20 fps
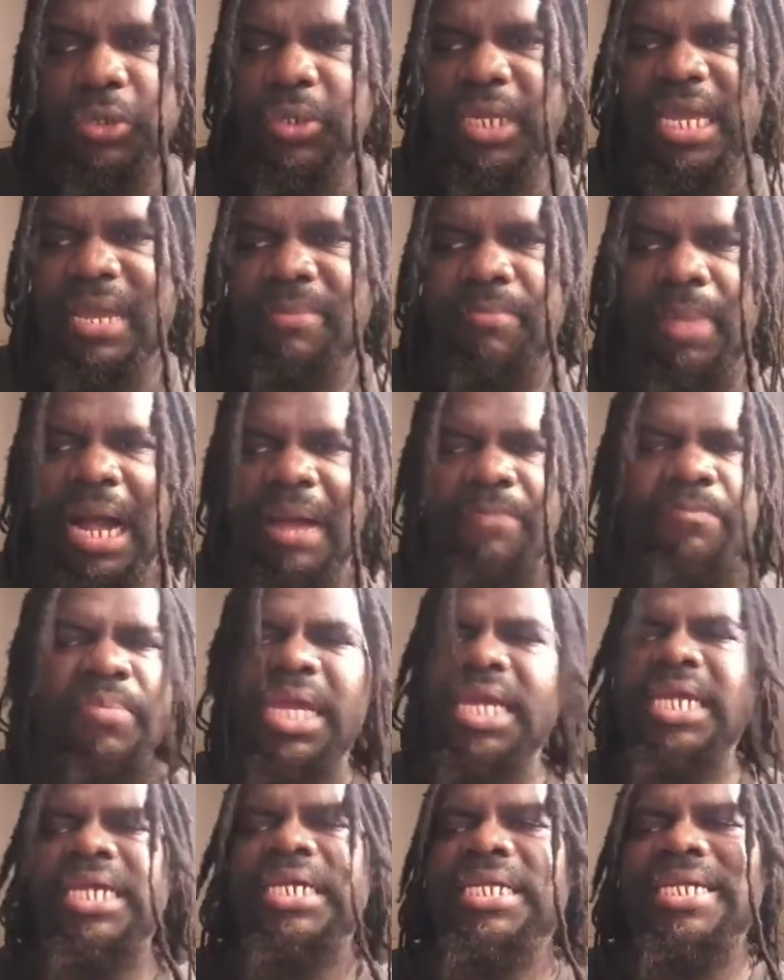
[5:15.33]
you get my
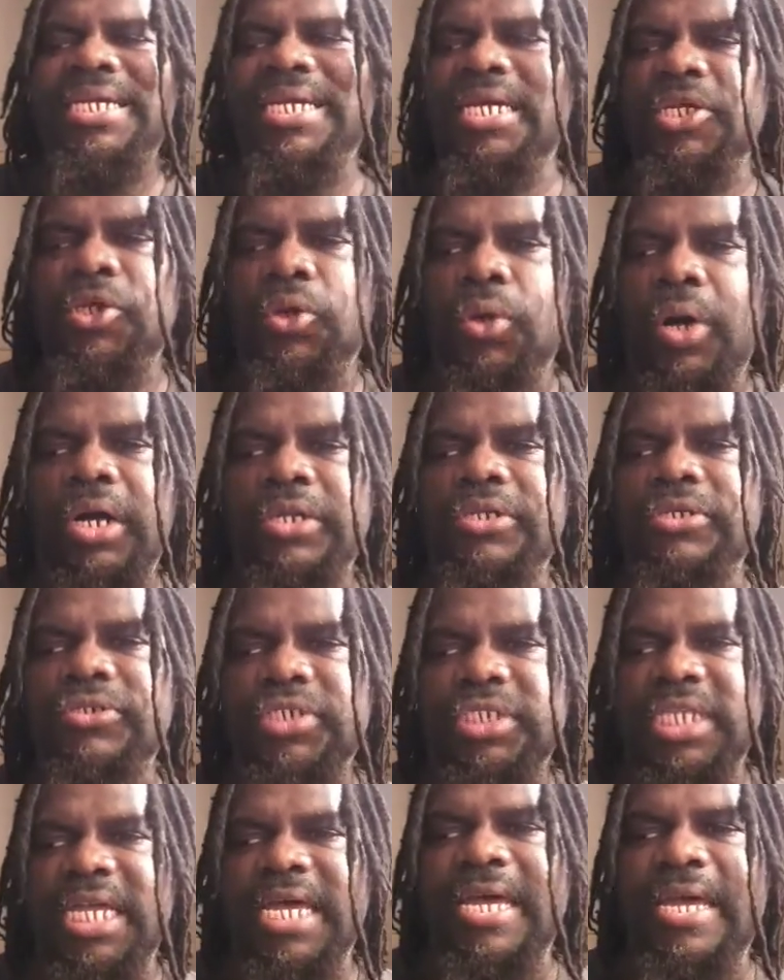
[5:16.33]
meaning and you
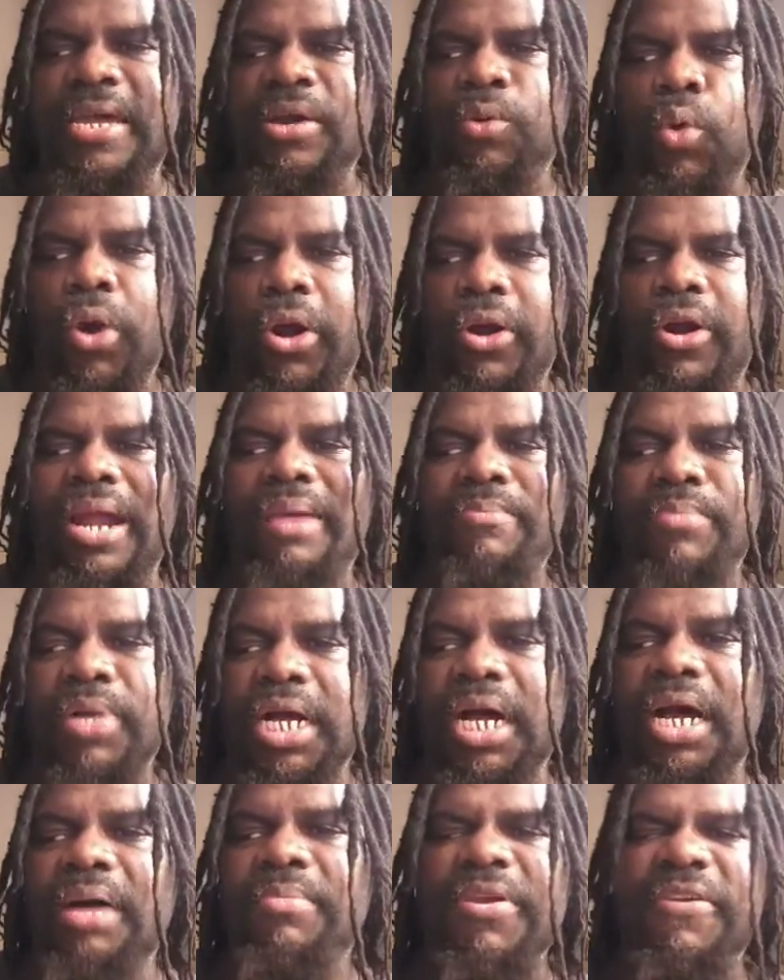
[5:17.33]
understand where I'm
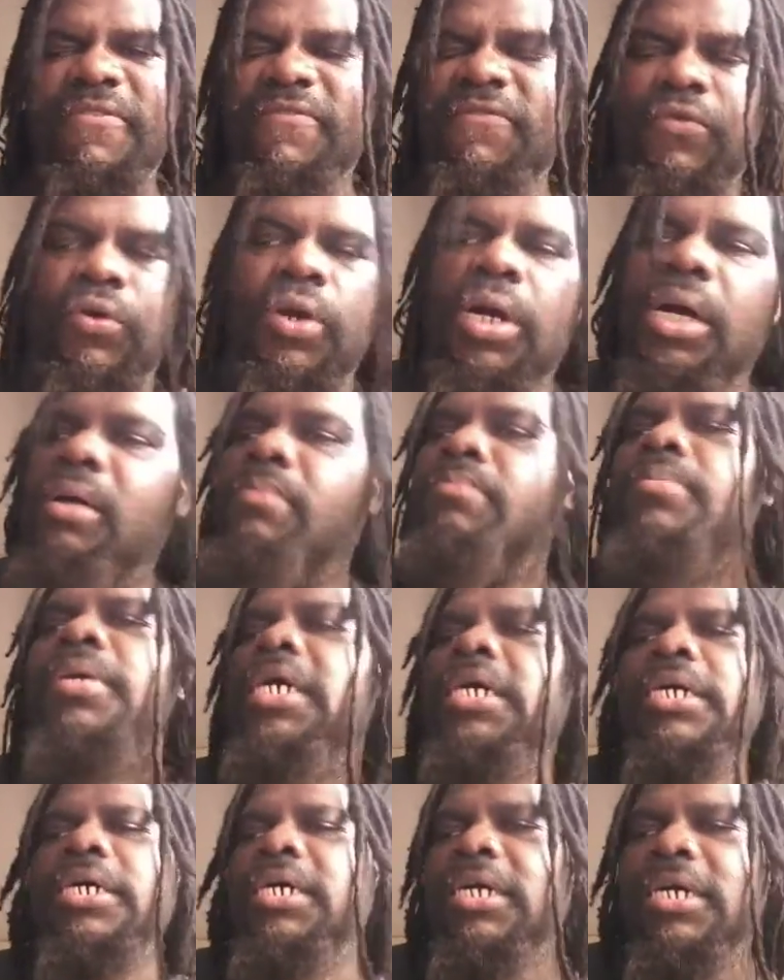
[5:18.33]
coming
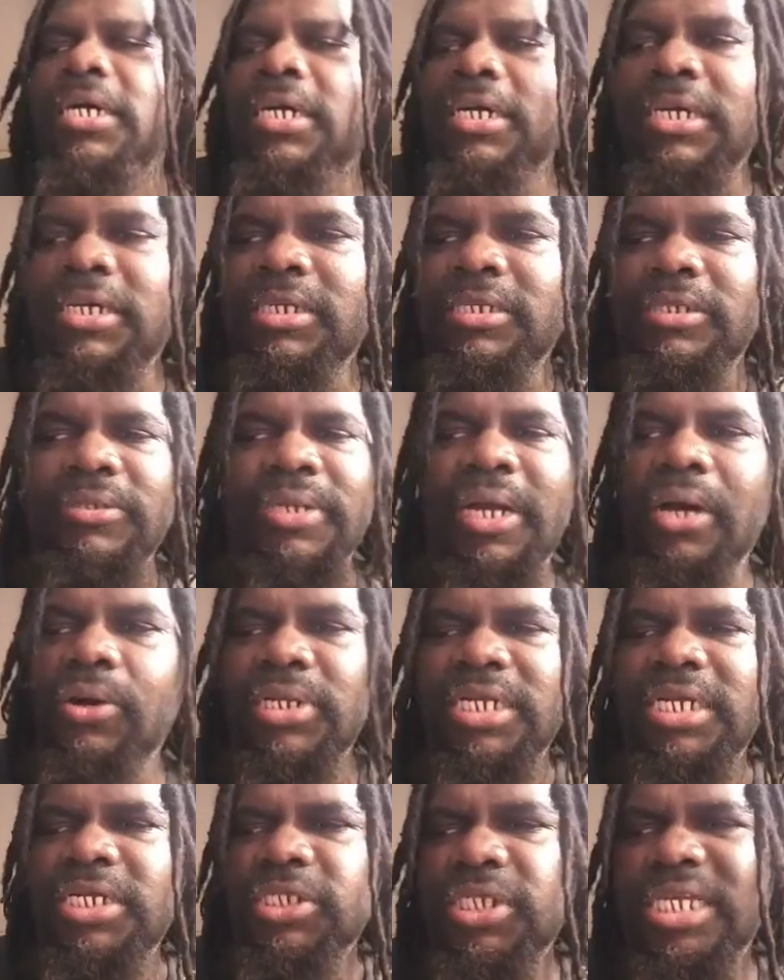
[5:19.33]
from. You
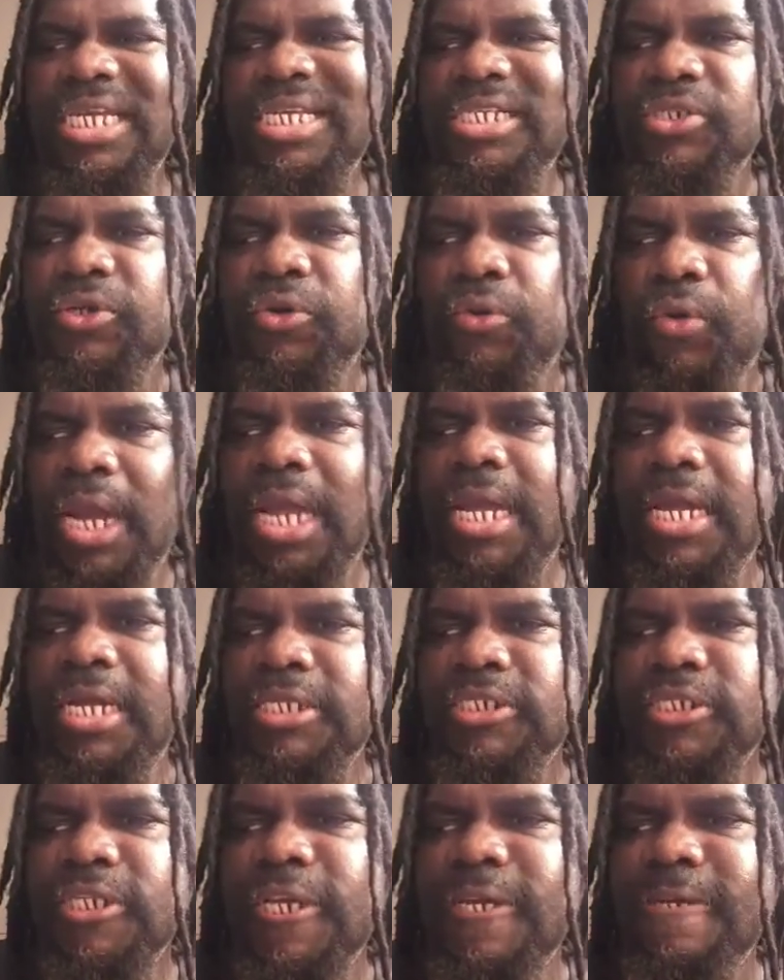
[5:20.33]
know, it is is
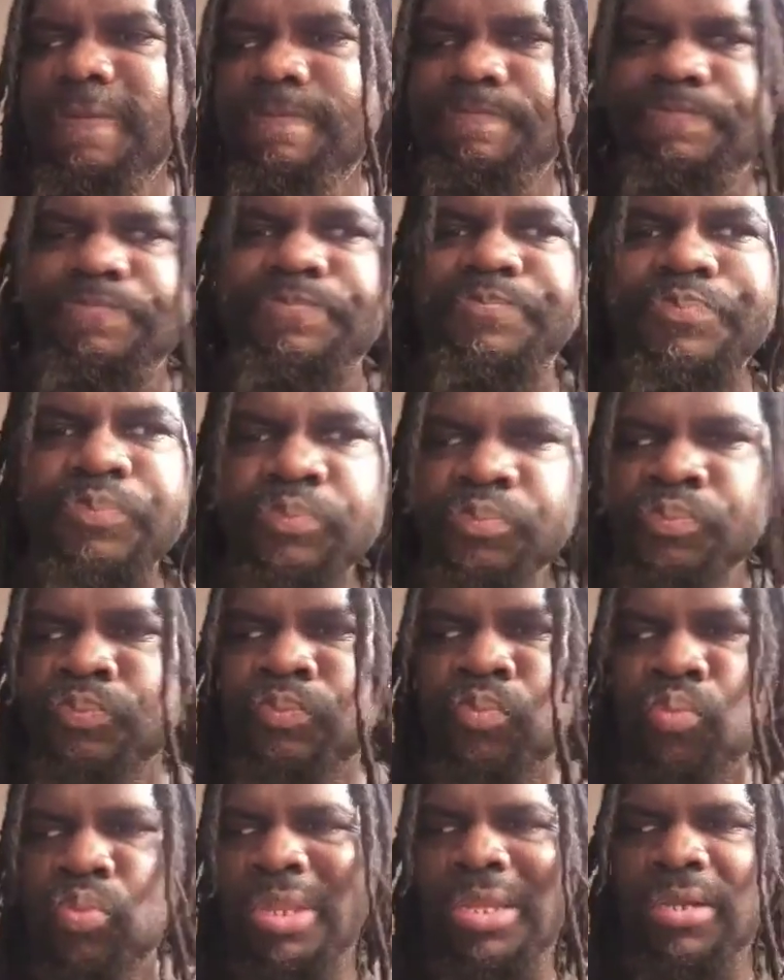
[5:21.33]
crazy.
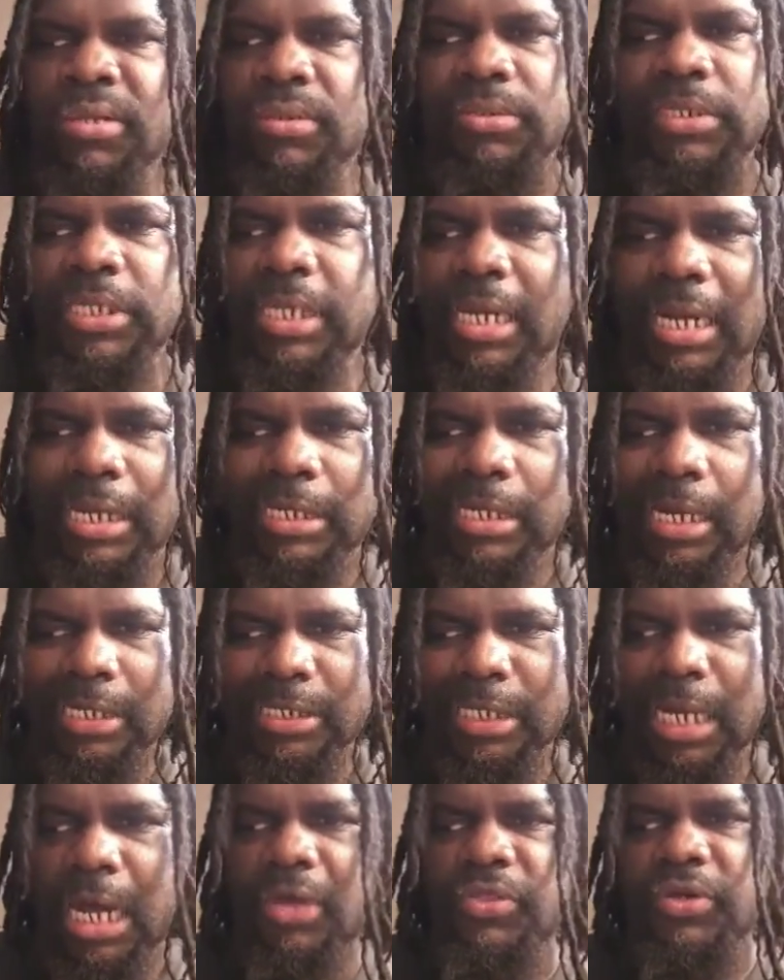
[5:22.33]

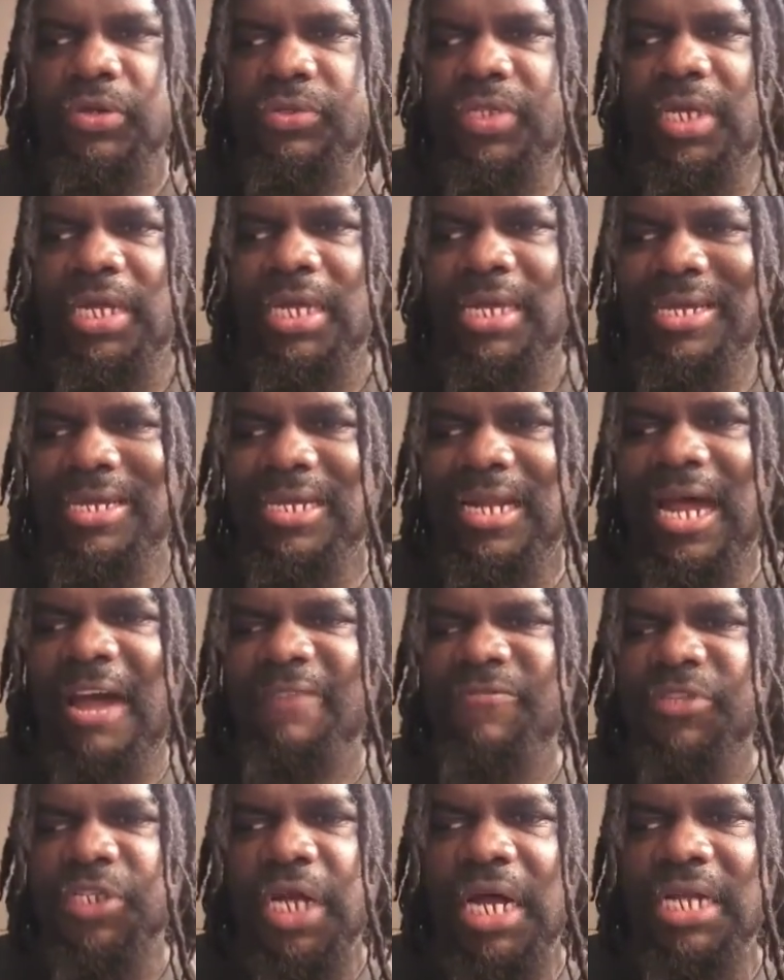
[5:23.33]
Another thing, and
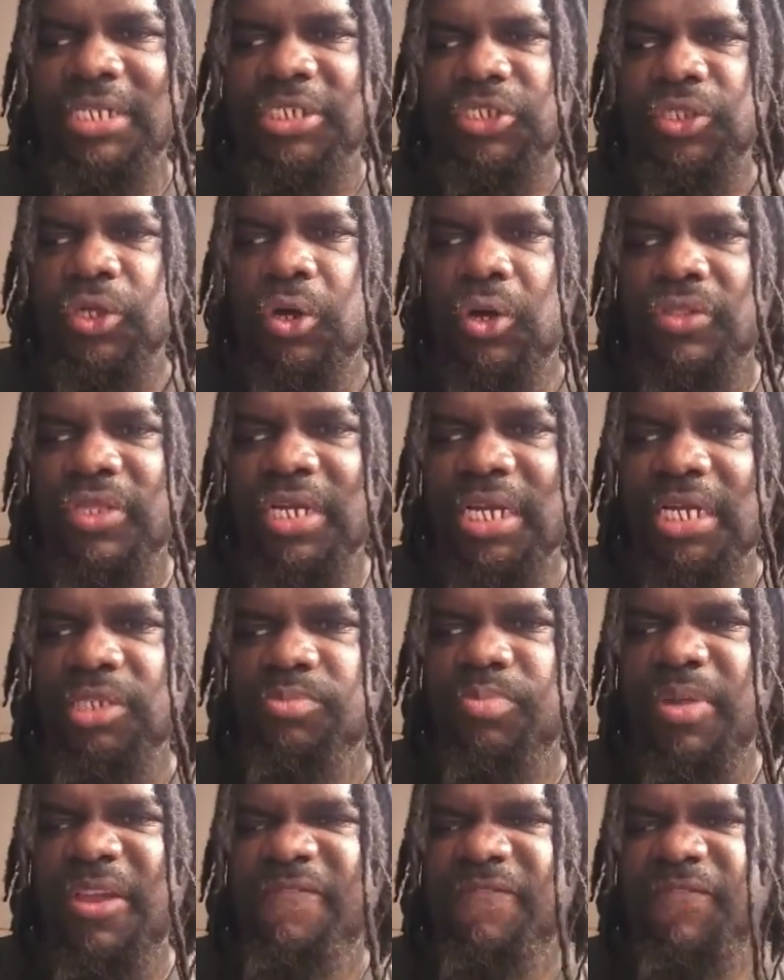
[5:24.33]
I've touched on
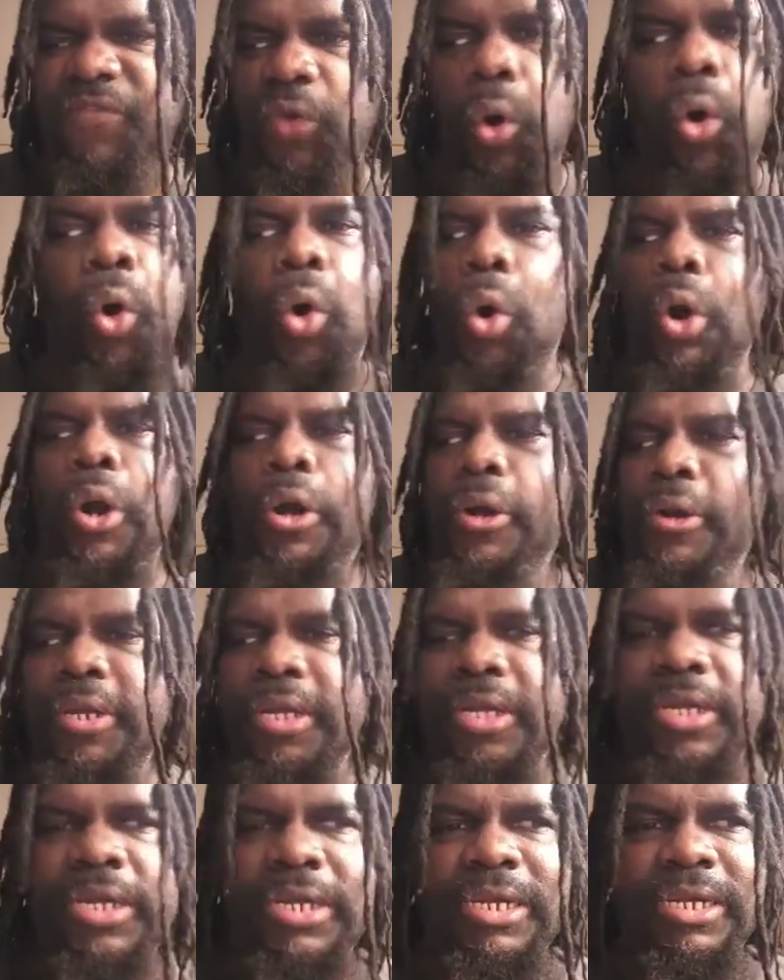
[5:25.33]
this before,